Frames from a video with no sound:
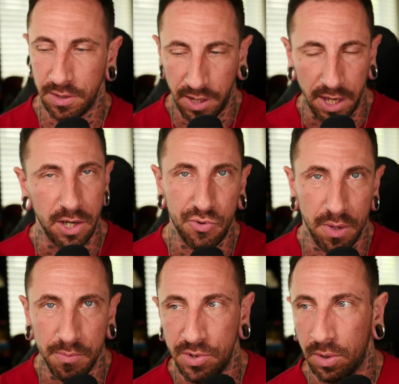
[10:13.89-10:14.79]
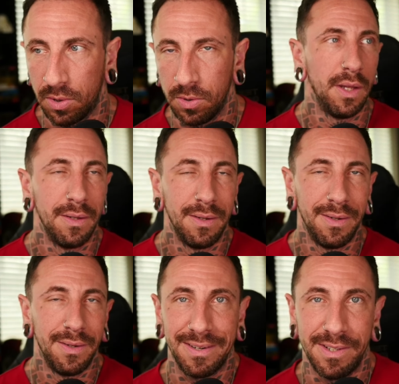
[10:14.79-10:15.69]
get in a drum circle,
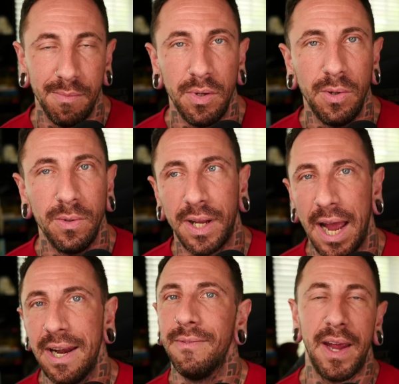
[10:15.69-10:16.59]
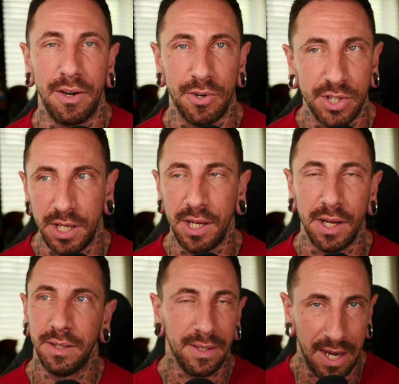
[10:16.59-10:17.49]
dance in the moon kind of energy
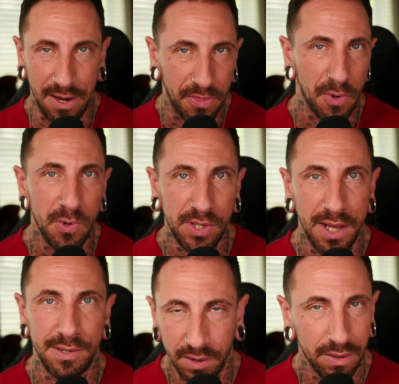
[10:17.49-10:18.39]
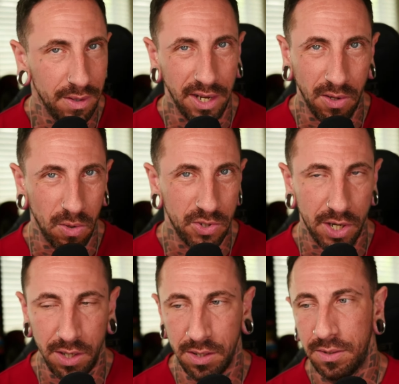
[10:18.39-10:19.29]
enthusiast like
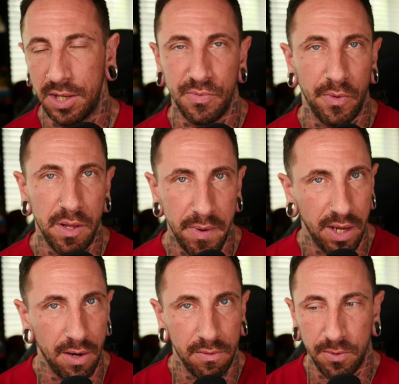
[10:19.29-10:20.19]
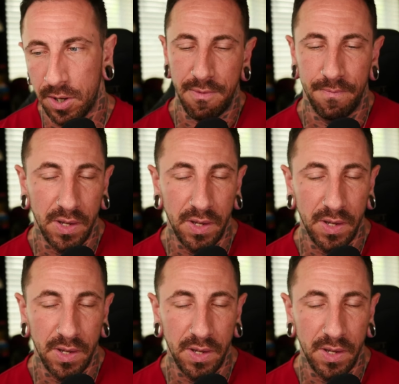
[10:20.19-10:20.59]
culture that's really big here in Florida.